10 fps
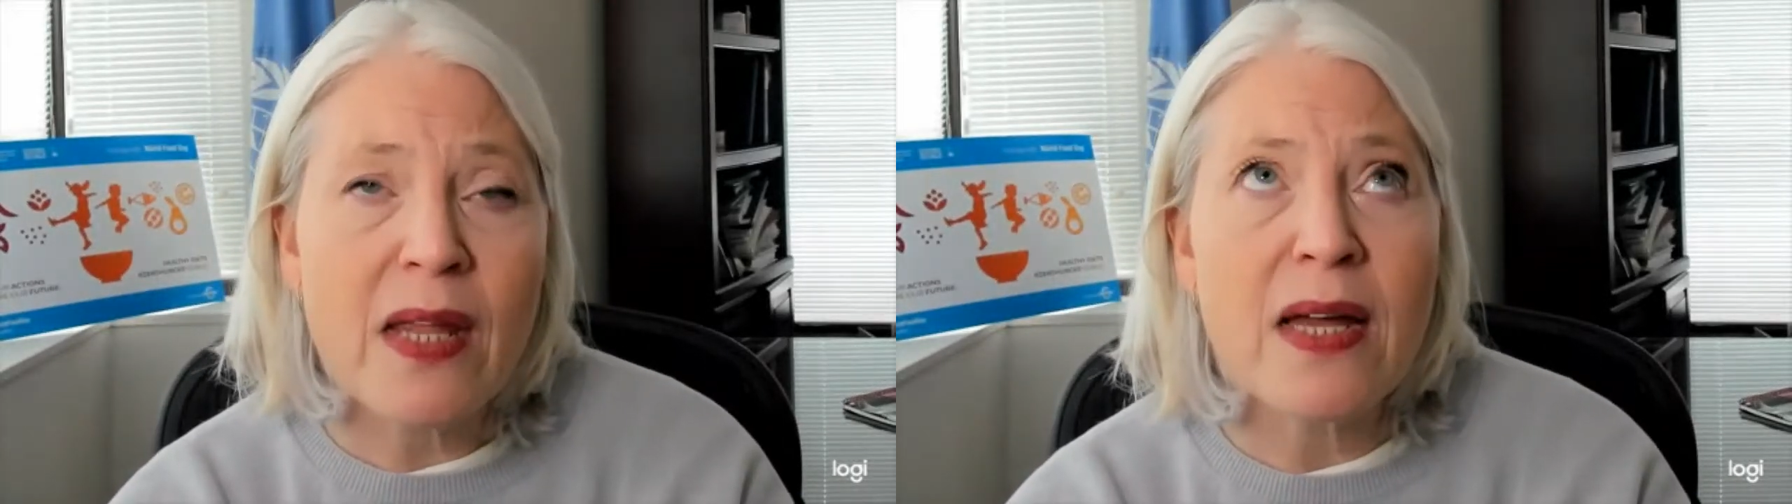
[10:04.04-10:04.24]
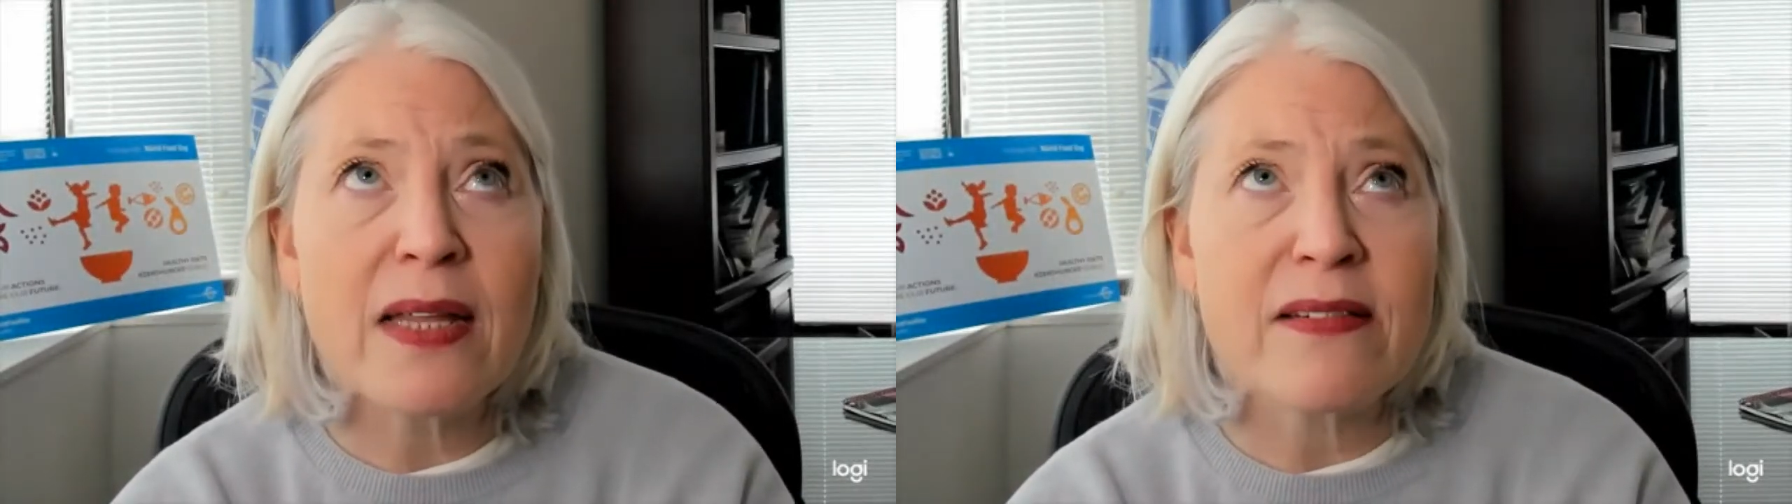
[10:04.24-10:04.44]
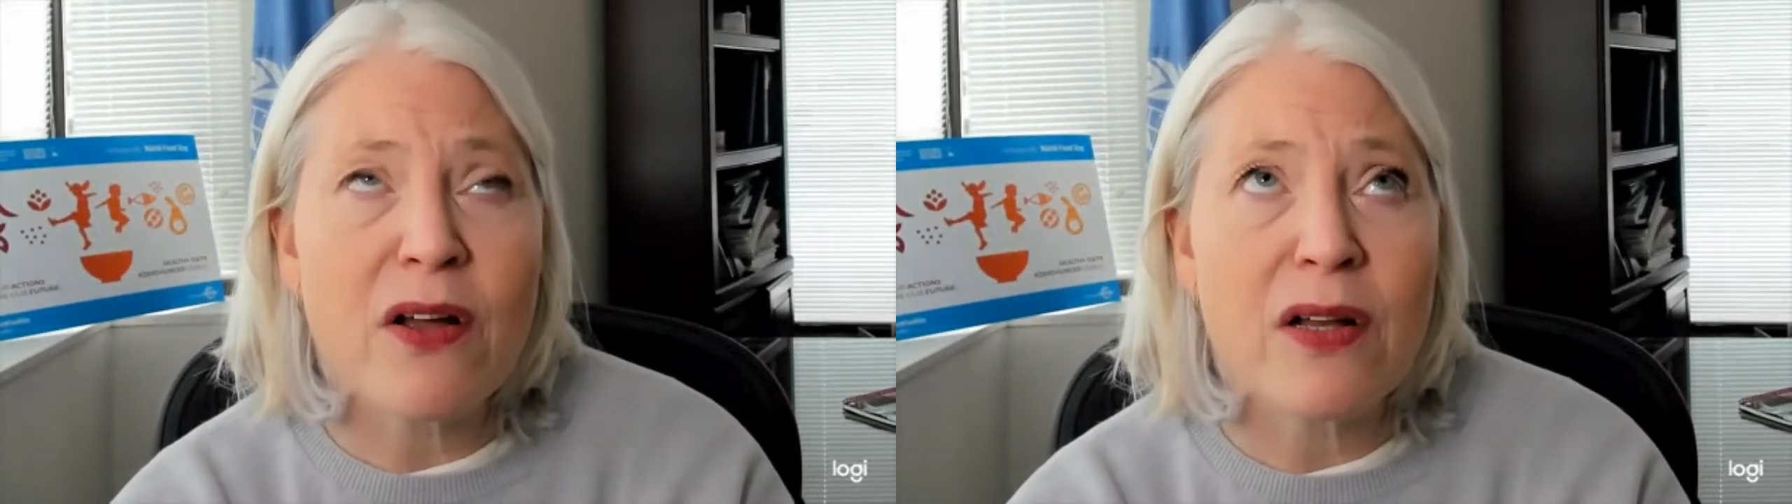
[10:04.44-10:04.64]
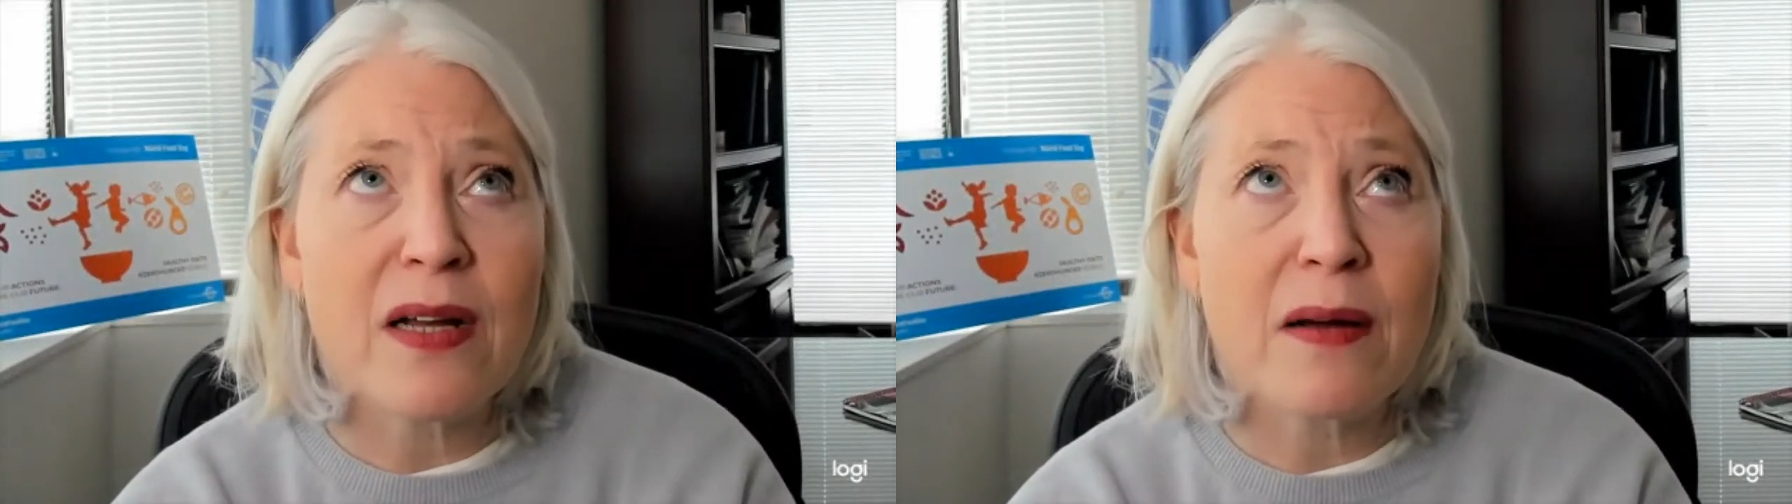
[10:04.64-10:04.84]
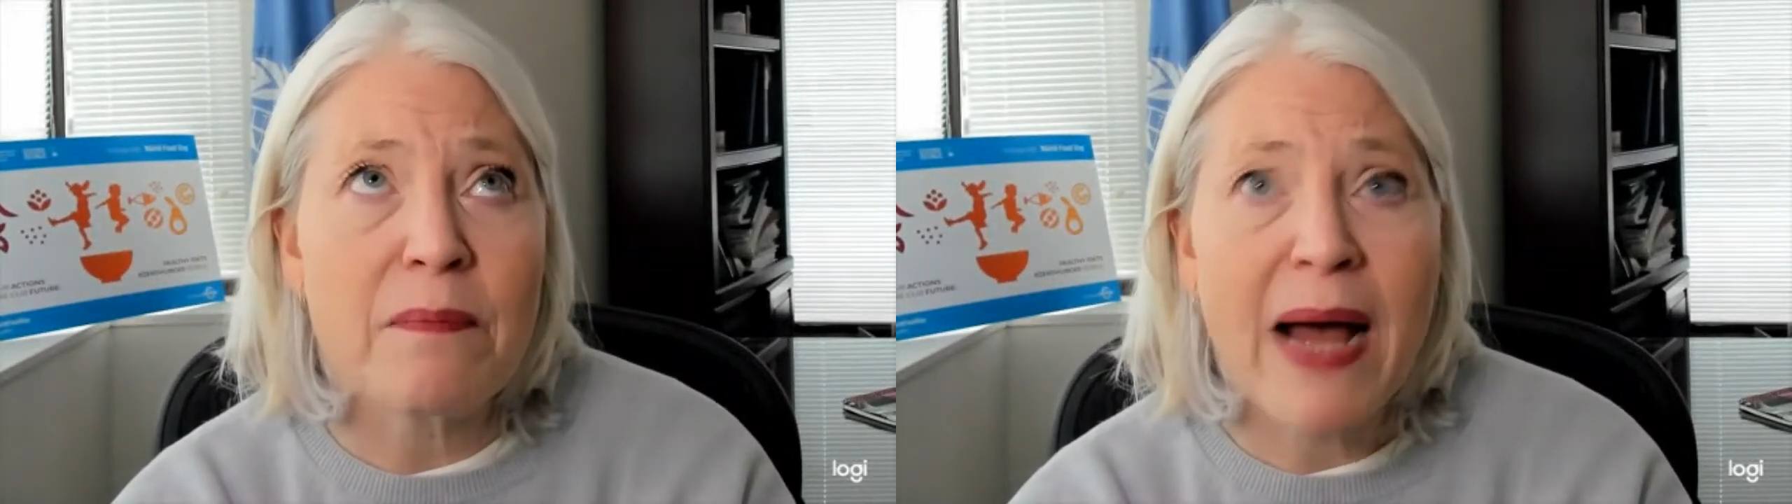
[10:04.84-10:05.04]
it's called
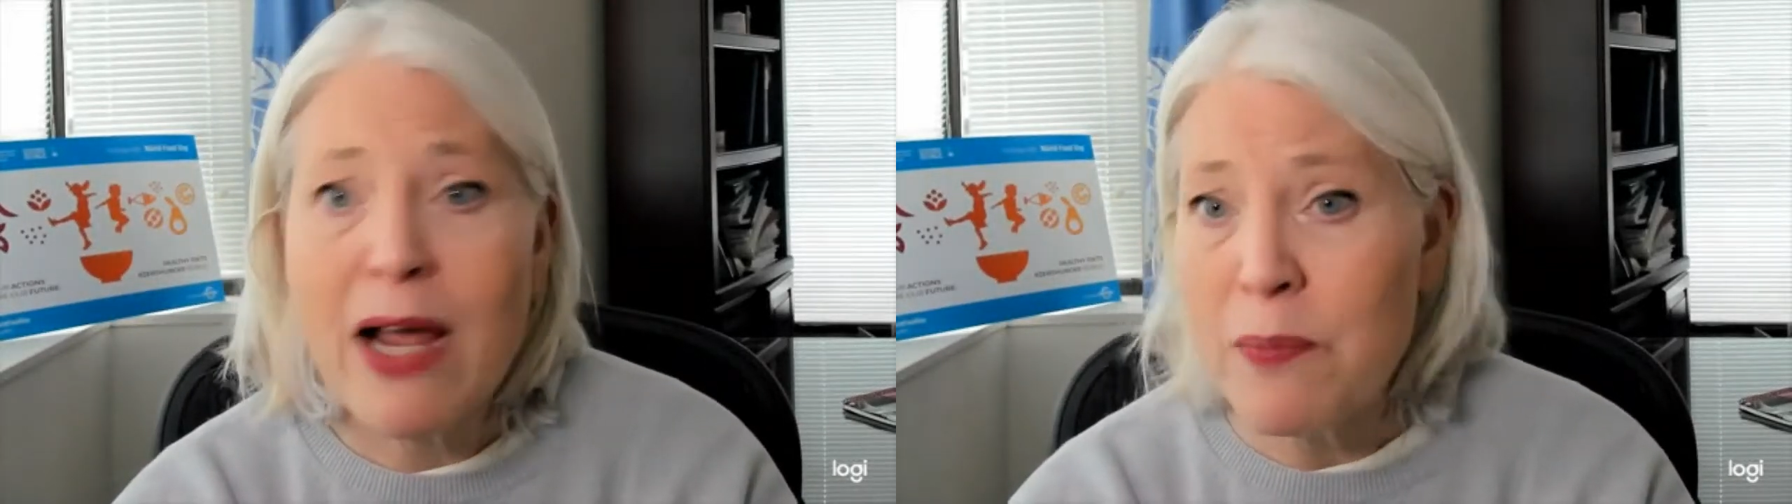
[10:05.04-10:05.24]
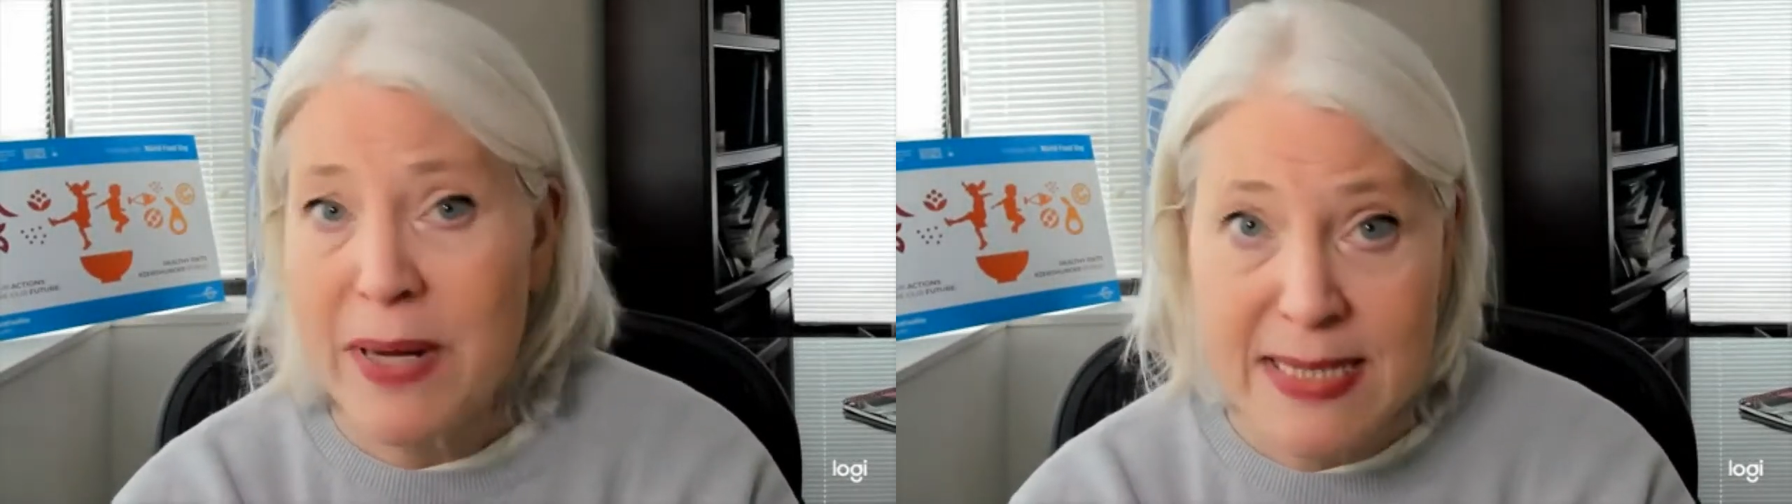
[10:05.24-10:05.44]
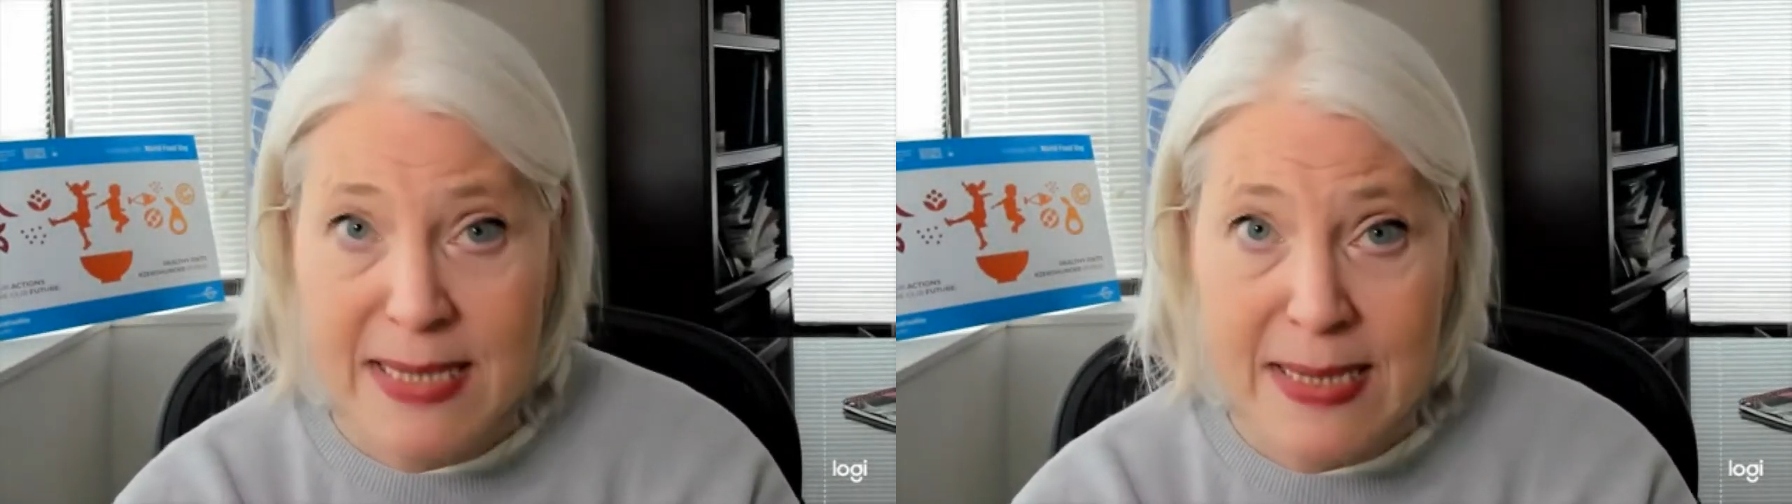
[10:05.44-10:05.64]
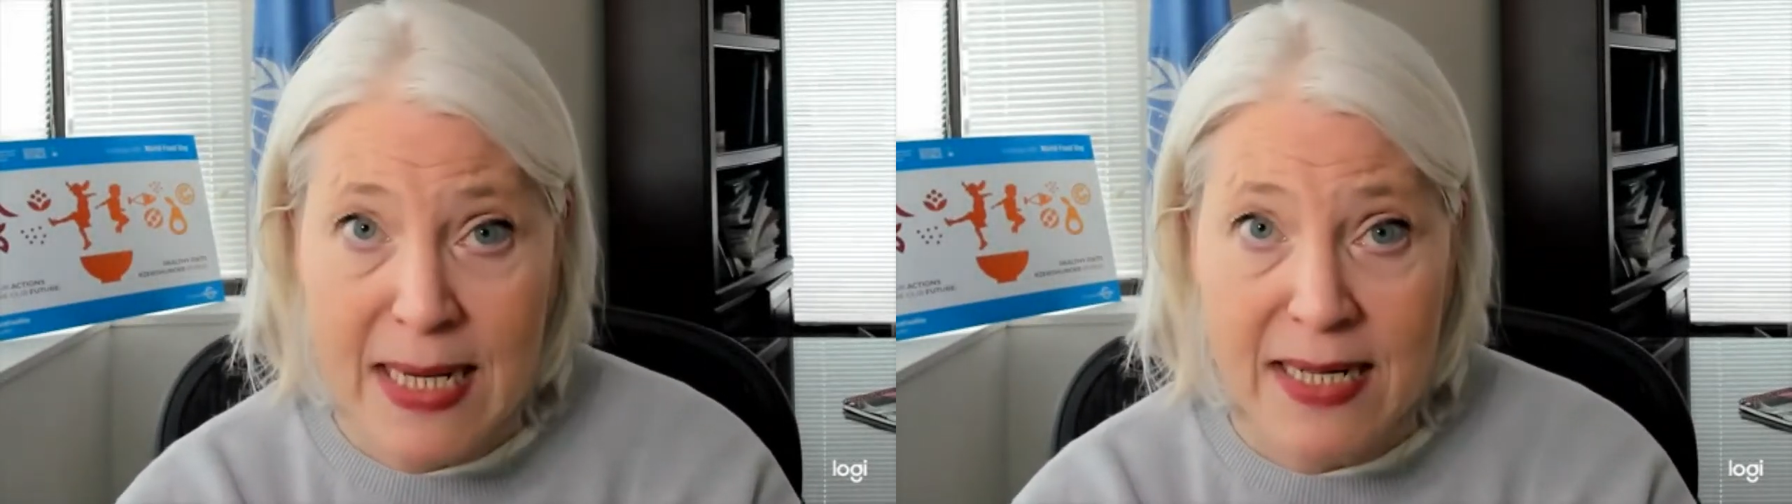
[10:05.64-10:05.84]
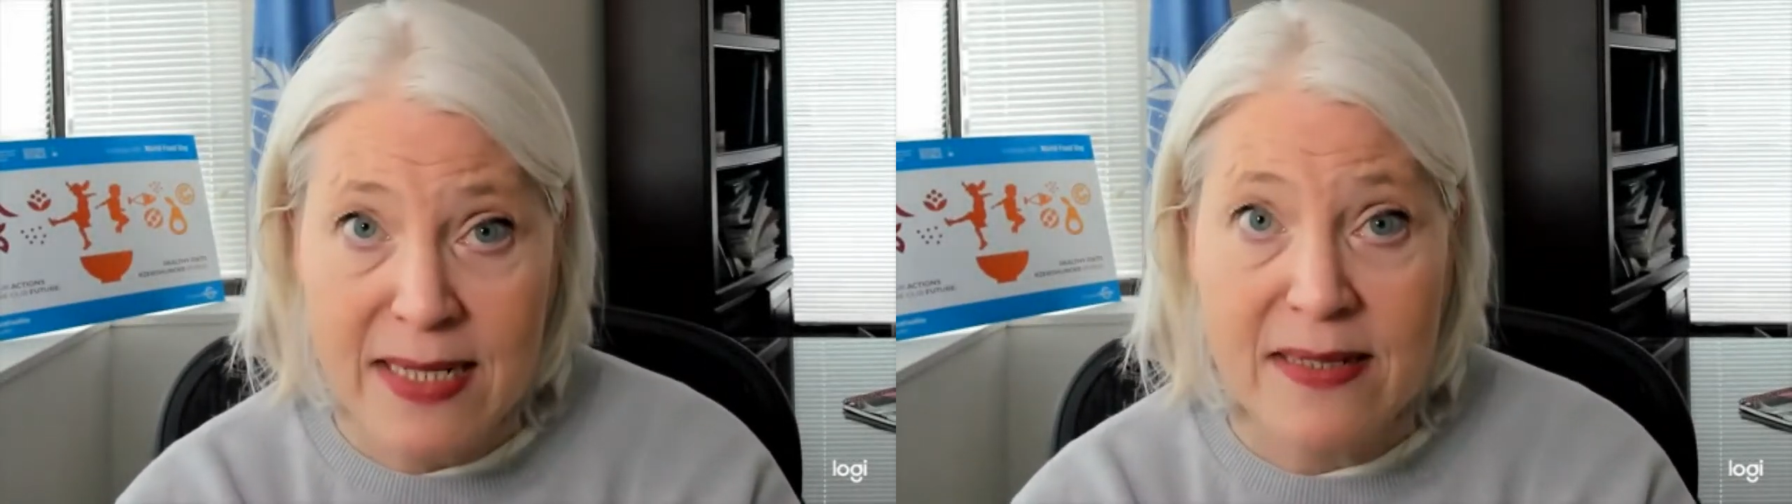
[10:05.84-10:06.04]

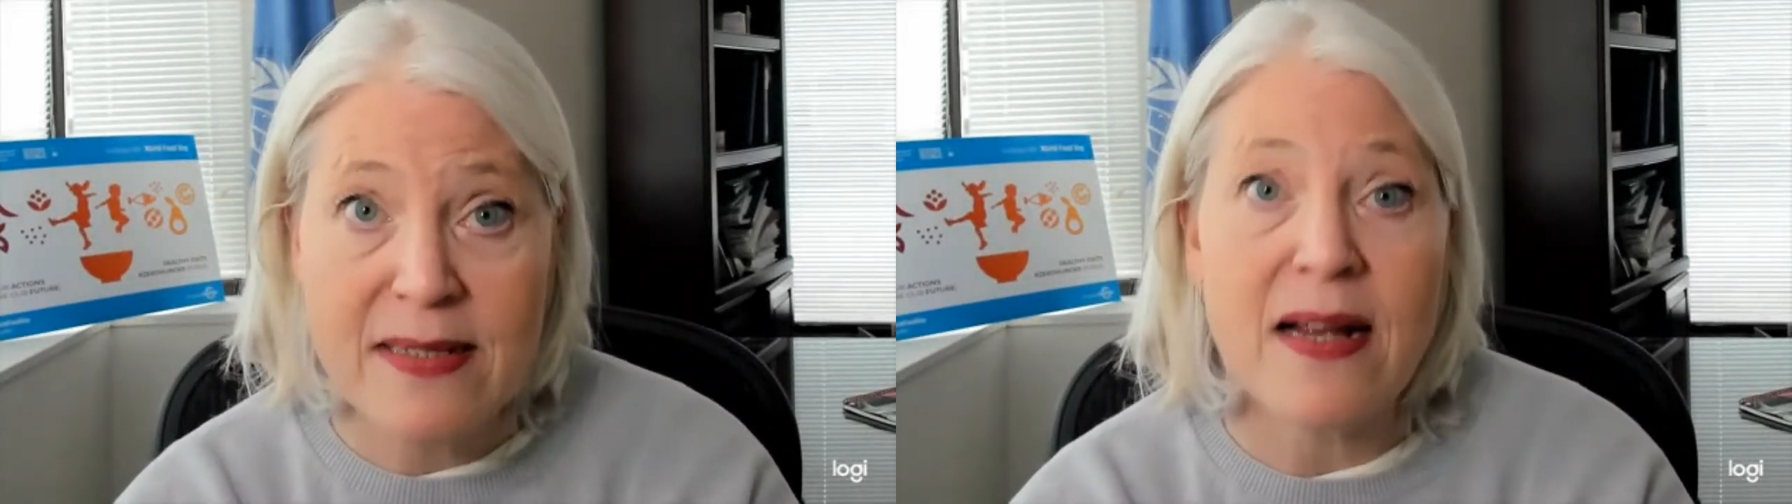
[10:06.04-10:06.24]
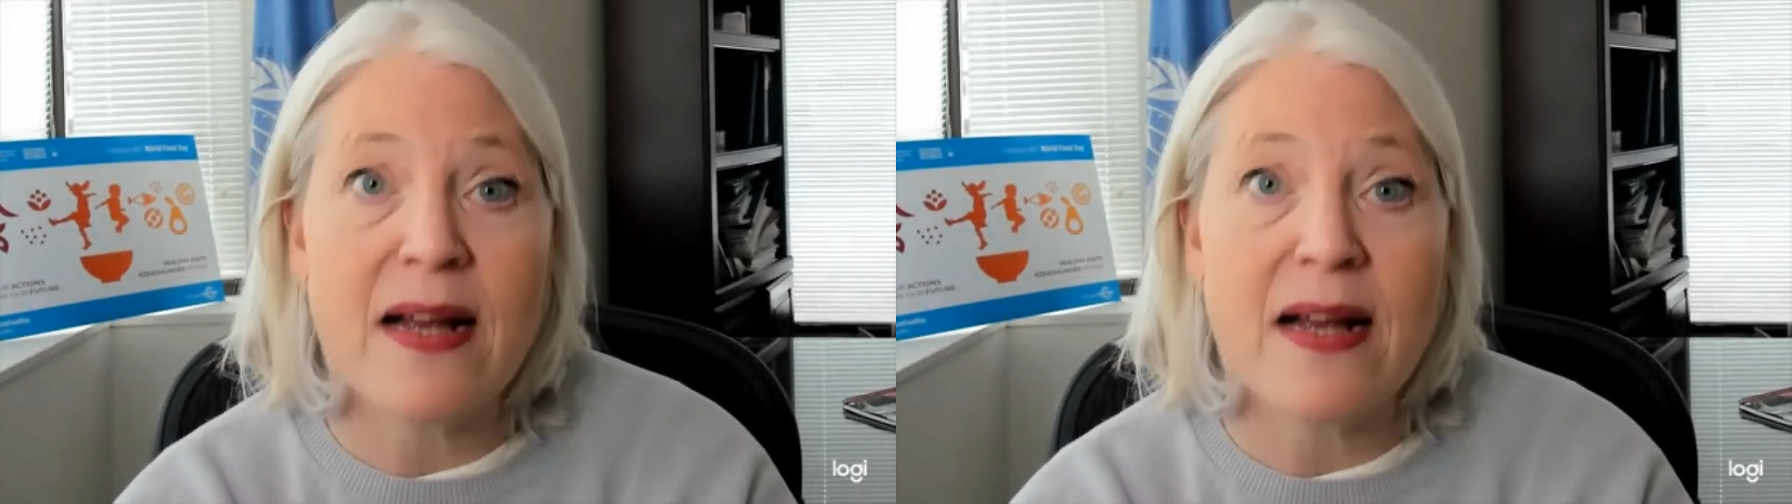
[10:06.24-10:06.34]
biopesticides